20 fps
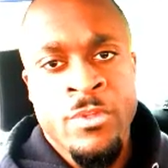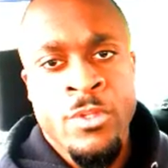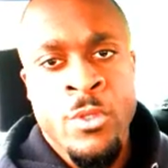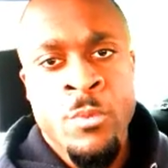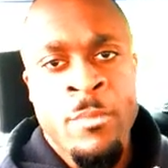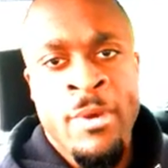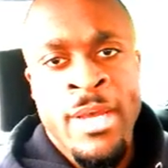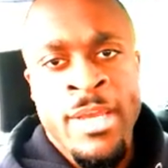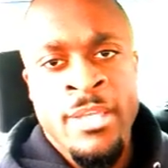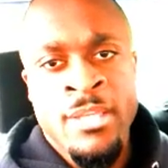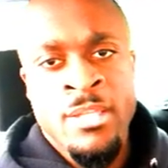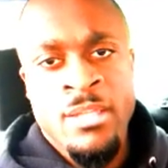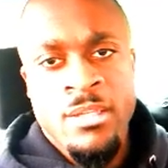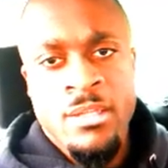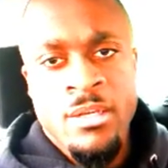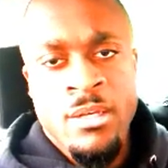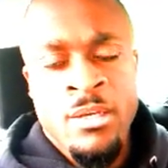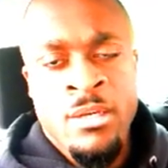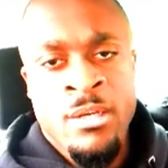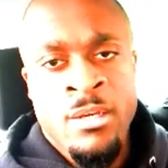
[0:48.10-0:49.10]
You might
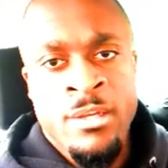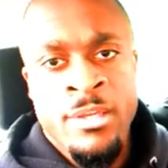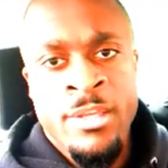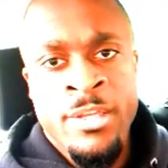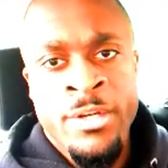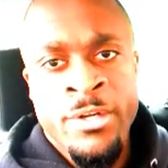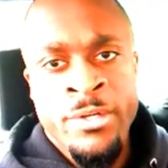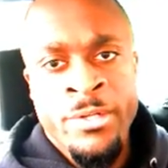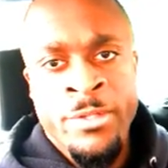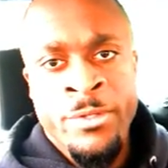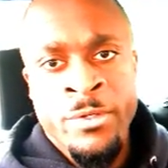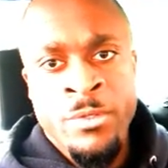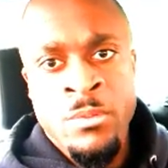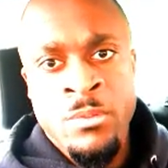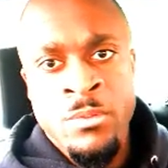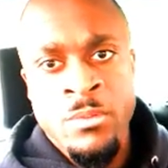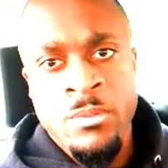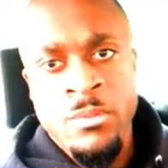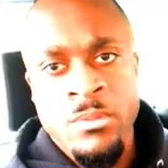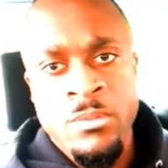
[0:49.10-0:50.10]
hear a
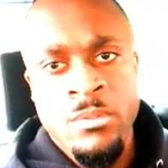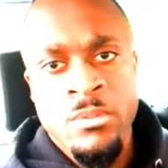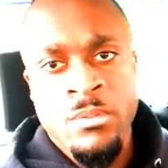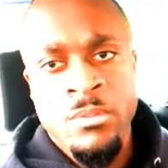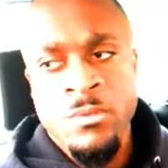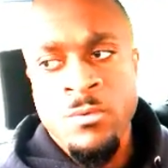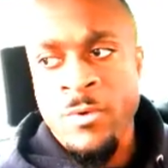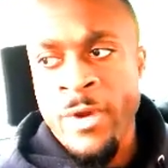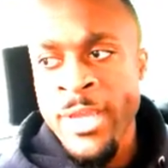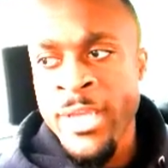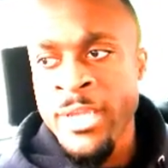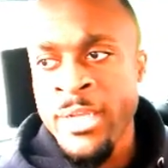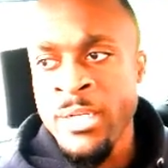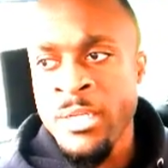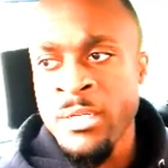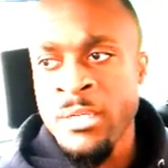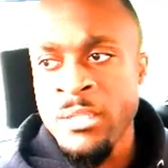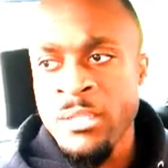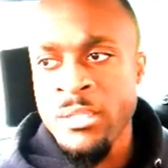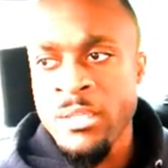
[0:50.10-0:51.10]
little
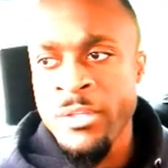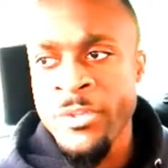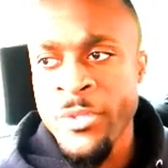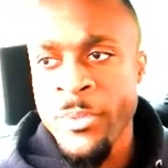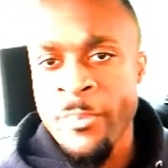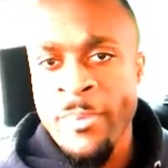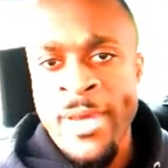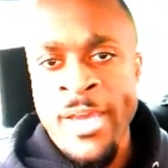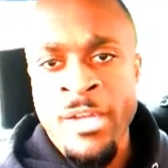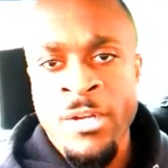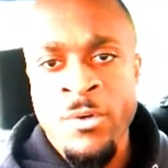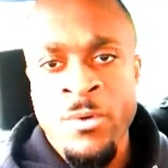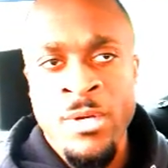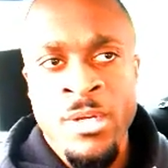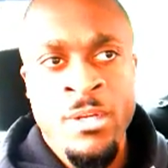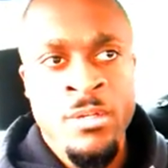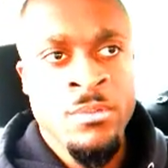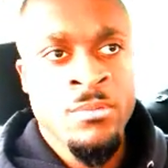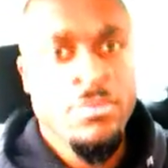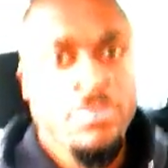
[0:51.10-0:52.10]
rain in the
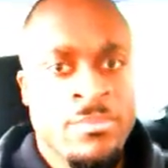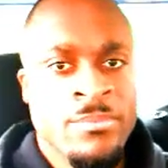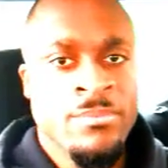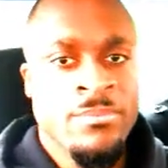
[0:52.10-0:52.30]
background.